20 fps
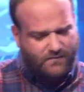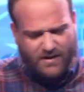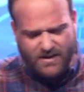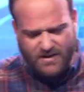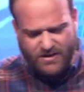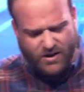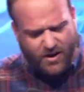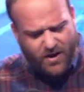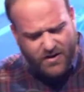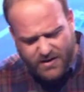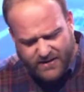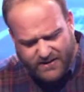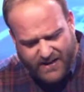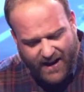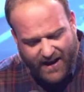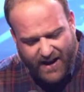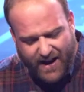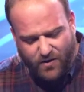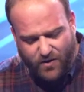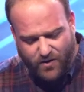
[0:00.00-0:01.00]
So don't just
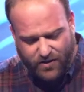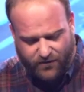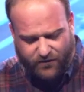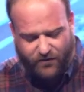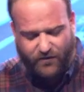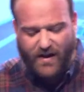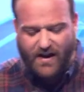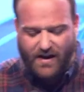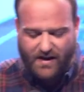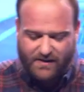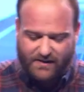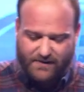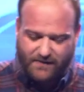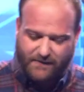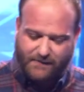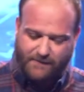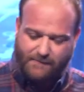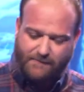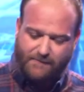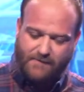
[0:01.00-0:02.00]
cut out all the fun,
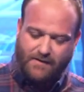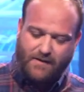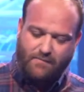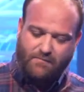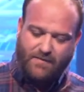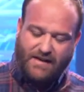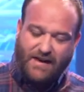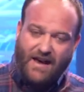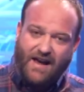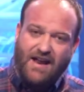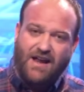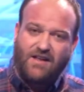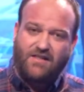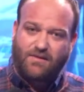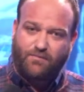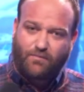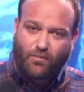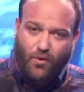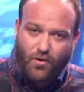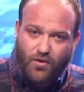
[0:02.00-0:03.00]
but cut out,
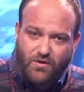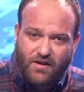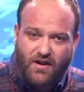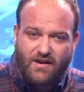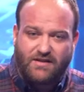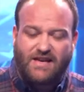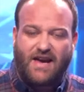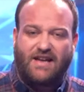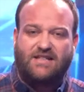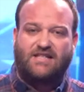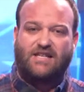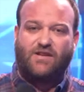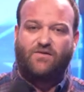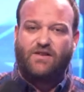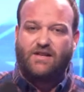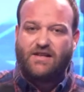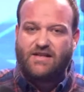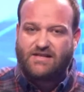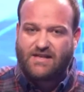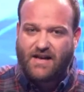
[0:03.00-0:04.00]
prune those
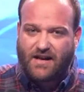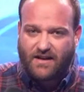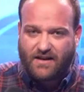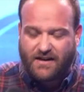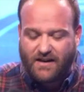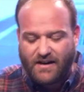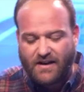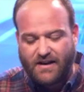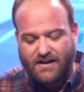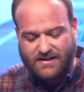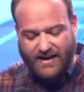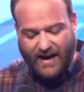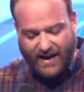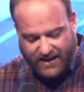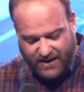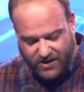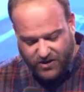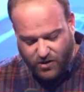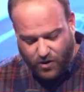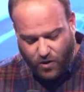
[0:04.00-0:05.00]
activities that are
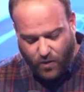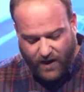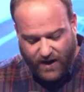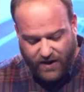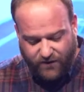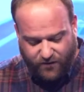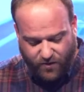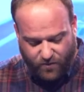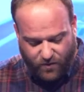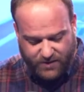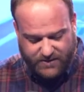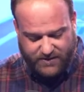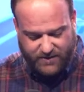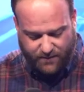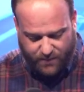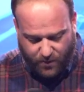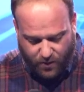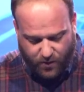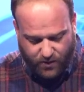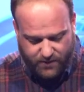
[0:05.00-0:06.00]
taking you away from what's
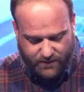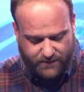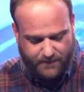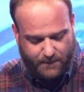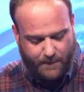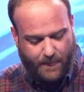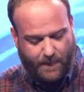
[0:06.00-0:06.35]
important.